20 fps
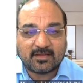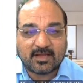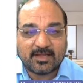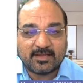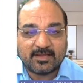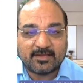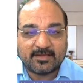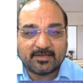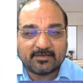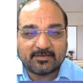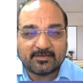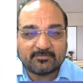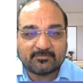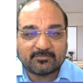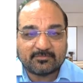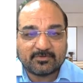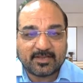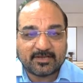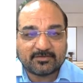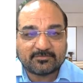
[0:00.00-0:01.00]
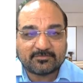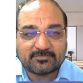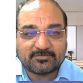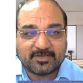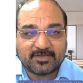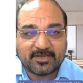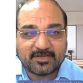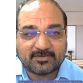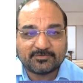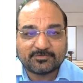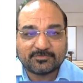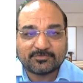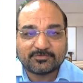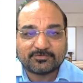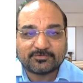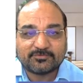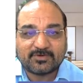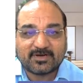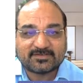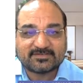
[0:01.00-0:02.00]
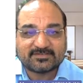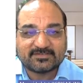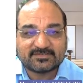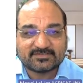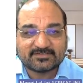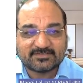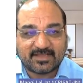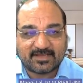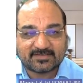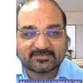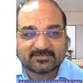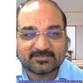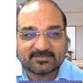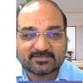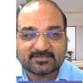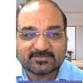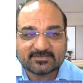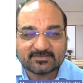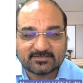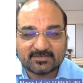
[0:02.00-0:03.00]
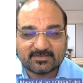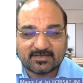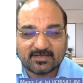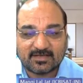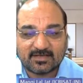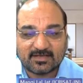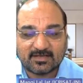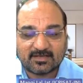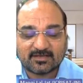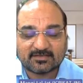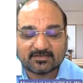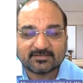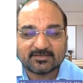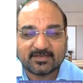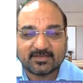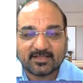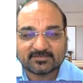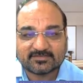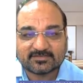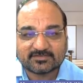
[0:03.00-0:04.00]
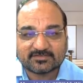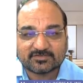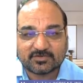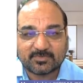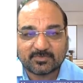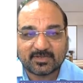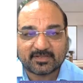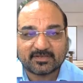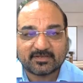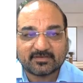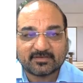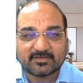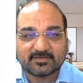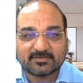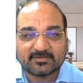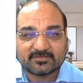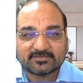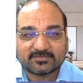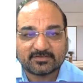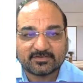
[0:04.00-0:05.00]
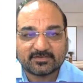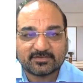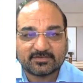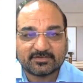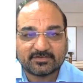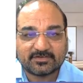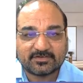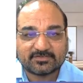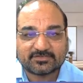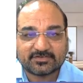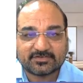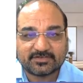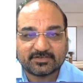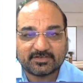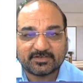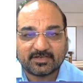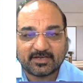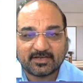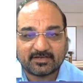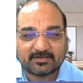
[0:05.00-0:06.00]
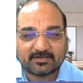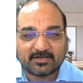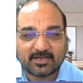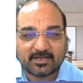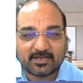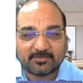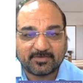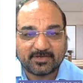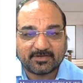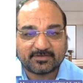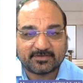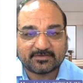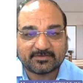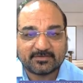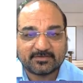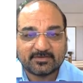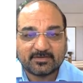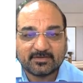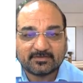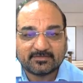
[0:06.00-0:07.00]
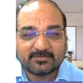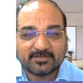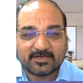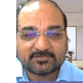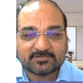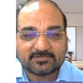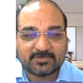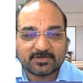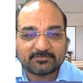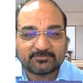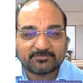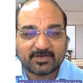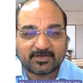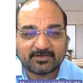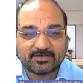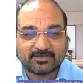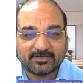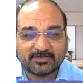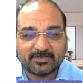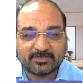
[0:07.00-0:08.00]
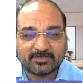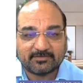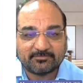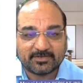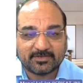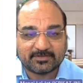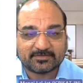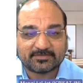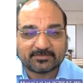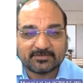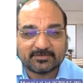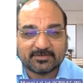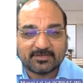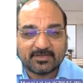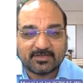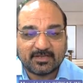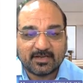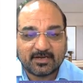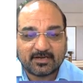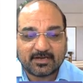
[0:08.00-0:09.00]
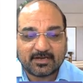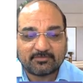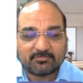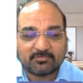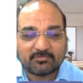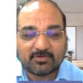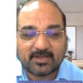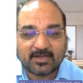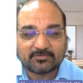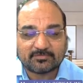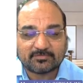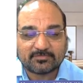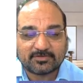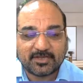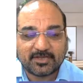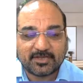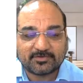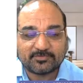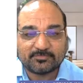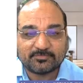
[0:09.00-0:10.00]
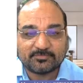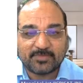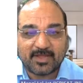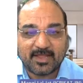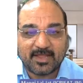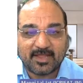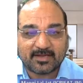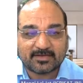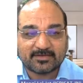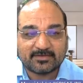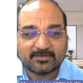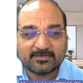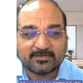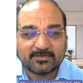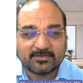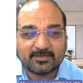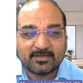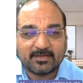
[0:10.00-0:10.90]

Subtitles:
I would like to take you toward this nexus, the nexus of agriculture, industry, and climate. That's what we are dealing with. And I would like to take you back